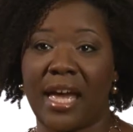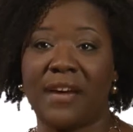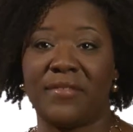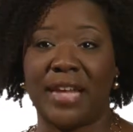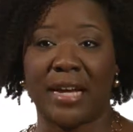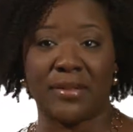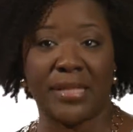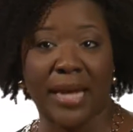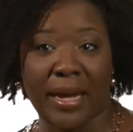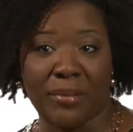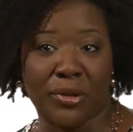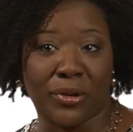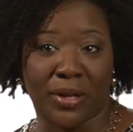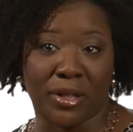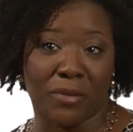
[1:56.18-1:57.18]
have
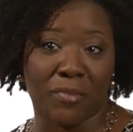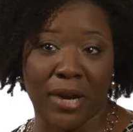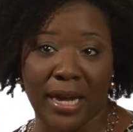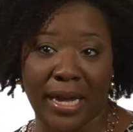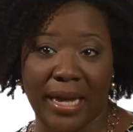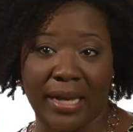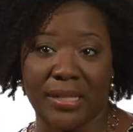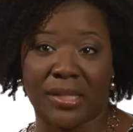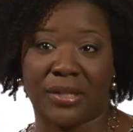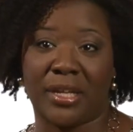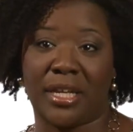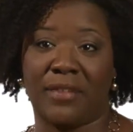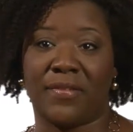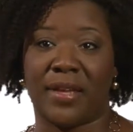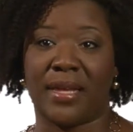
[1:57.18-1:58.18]
downtime during their breaks or
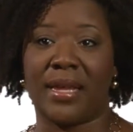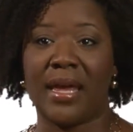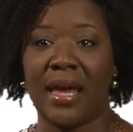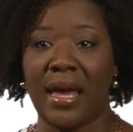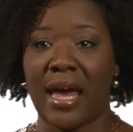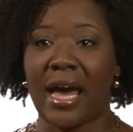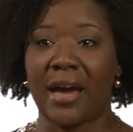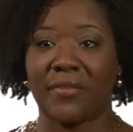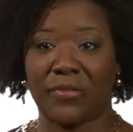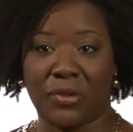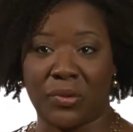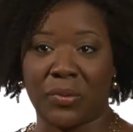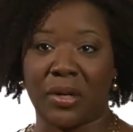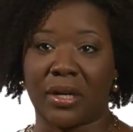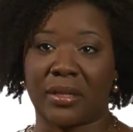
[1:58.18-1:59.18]
even
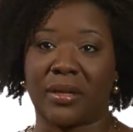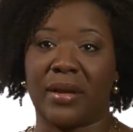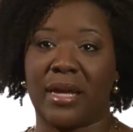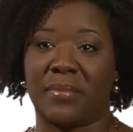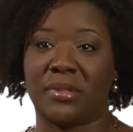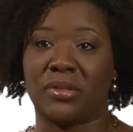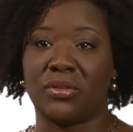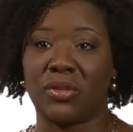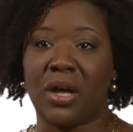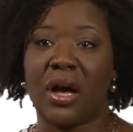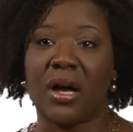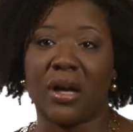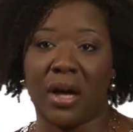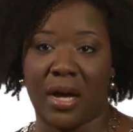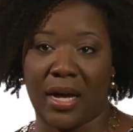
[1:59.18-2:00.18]
after work, they're able to
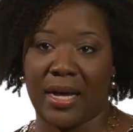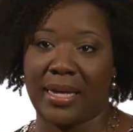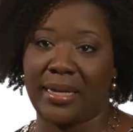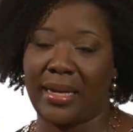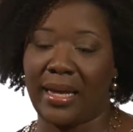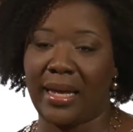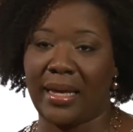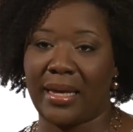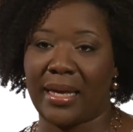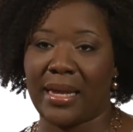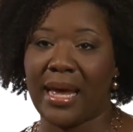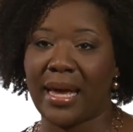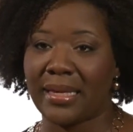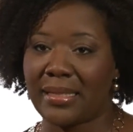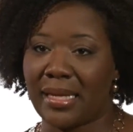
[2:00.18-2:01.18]
log on and get
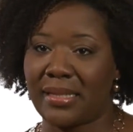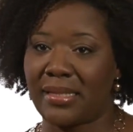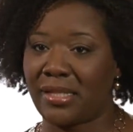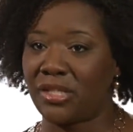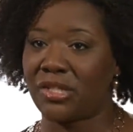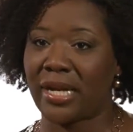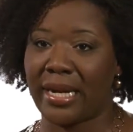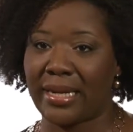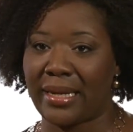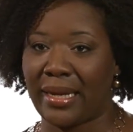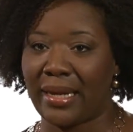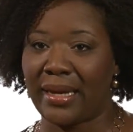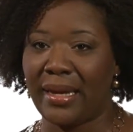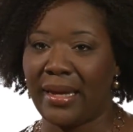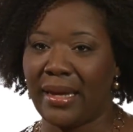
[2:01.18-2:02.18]
access to
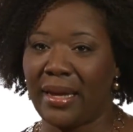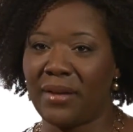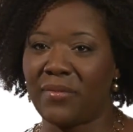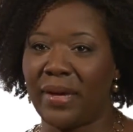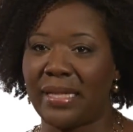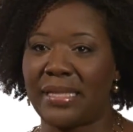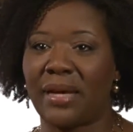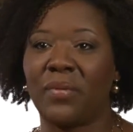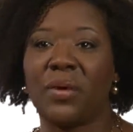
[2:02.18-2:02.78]
training in ways that